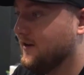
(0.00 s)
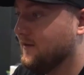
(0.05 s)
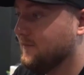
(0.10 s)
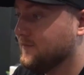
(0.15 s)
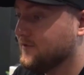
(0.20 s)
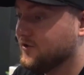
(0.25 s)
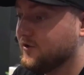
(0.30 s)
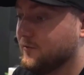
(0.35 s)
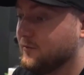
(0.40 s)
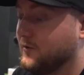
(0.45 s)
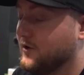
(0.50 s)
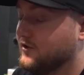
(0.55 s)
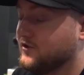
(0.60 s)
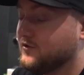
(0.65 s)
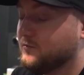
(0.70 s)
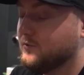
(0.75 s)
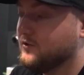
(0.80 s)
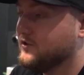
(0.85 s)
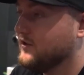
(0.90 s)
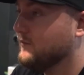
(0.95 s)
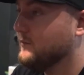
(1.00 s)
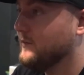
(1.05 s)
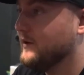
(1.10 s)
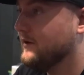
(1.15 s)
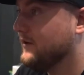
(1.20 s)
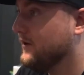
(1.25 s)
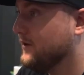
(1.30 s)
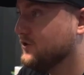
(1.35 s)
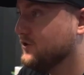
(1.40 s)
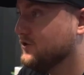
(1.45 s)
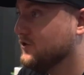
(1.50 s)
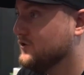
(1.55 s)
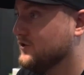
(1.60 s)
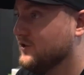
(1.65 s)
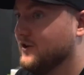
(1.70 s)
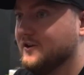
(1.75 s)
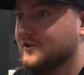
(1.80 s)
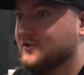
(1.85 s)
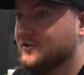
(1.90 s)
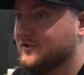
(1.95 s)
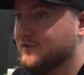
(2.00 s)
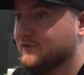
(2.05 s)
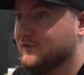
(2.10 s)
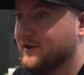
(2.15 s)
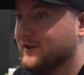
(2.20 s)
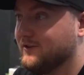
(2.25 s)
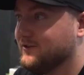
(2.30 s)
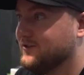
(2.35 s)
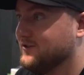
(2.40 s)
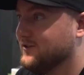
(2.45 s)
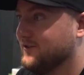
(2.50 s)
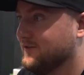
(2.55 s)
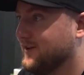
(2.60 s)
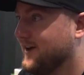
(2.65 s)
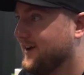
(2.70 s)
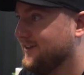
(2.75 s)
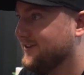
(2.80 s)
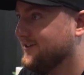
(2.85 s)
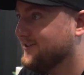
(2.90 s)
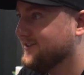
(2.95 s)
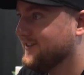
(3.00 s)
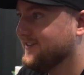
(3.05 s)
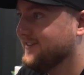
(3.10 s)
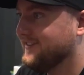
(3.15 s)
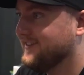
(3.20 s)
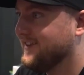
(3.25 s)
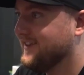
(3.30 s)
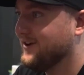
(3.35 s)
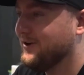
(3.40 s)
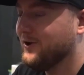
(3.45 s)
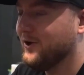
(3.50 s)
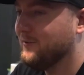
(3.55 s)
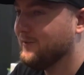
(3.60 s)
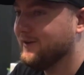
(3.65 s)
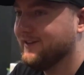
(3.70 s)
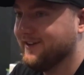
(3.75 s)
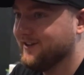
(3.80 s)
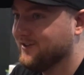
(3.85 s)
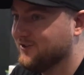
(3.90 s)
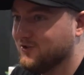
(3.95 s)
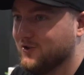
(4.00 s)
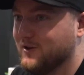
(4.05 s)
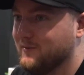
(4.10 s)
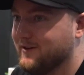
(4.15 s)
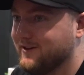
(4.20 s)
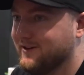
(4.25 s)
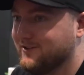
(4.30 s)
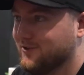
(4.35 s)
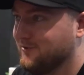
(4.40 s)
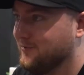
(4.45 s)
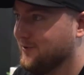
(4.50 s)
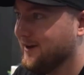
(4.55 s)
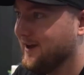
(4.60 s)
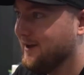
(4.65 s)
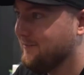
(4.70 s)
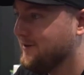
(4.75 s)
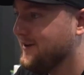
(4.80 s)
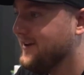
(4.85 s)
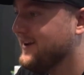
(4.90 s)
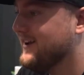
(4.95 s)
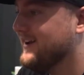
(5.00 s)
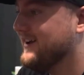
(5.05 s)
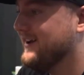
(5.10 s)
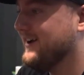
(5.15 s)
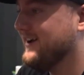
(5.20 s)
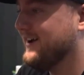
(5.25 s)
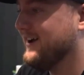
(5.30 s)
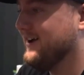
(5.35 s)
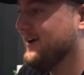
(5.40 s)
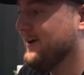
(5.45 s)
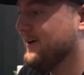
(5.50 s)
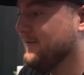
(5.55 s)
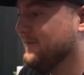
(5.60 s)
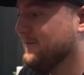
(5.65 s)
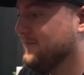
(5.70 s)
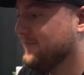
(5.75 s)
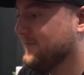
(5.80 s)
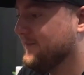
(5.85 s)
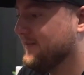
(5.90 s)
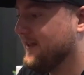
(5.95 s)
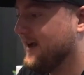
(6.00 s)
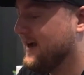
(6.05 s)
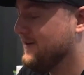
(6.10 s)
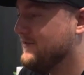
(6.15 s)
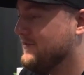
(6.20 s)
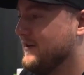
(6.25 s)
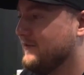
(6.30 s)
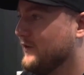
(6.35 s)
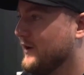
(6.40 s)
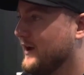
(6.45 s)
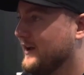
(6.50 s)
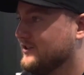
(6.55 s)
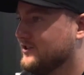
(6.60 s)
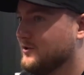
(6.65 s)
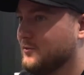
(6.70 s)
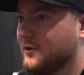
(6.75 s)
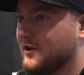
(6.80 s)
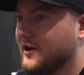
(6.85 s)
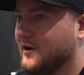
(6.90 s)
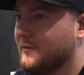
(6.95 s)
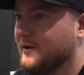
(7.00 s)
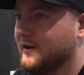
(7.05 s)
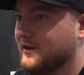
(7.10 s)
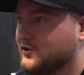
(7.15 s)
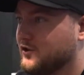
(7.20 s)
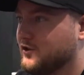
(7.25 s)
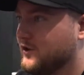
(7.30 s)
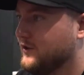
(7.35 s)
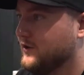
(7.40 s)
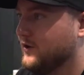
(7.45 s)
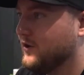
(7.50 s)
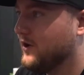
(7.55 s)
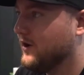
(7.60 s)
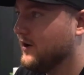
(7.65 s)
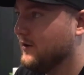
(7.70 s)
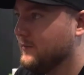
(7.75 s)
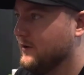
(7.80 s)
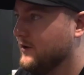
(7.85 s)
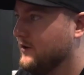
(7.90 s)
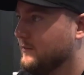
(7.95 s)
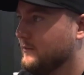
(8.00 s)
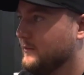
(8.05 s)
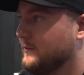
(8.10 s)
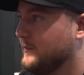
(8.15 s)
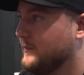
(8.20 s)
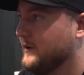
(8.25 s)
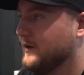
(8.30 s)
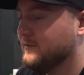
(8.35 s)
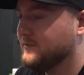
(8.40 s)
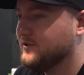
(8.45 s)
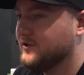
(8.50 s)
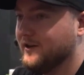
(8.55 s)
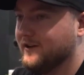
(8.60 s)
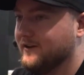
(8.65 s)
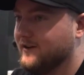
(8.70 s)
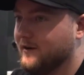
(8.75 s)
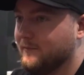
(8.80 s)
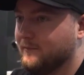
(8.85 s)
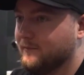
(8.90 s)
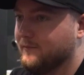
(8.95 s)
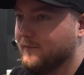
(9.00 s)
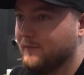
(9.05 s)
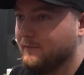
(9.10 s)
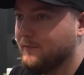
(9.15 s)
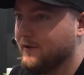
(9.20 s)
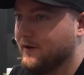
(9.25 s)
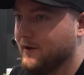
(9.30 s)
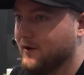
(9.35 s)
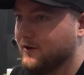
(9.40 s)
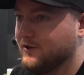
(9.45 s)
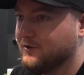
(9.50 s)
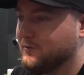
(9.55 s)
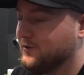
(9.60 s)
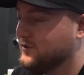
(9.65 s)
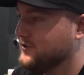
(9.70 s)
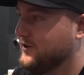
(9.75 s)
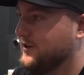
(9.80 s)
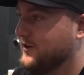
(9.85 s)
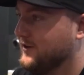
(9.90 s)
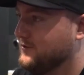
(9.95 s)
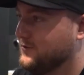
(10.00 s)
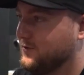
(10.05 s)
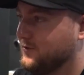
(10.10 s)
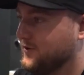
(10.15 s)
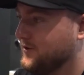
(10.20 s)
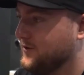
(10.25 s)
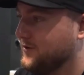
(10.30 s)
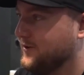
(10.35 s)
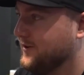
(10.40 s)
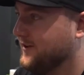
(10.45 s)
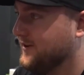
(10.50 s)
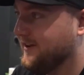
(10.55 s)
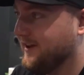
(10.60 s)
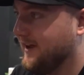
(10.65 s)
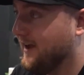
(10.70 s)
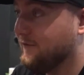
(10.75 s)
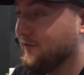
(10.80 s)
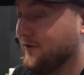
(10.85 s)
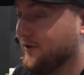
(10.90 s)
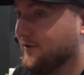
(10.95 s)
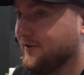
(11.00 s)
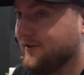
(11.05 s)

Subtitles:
Some customers have made hundreds and hundreds of thousands of dollars, and they call me like screaming, super happy. I've never had someone come in and trade their RM here and be upset. I'm being 100% honest with you, ever.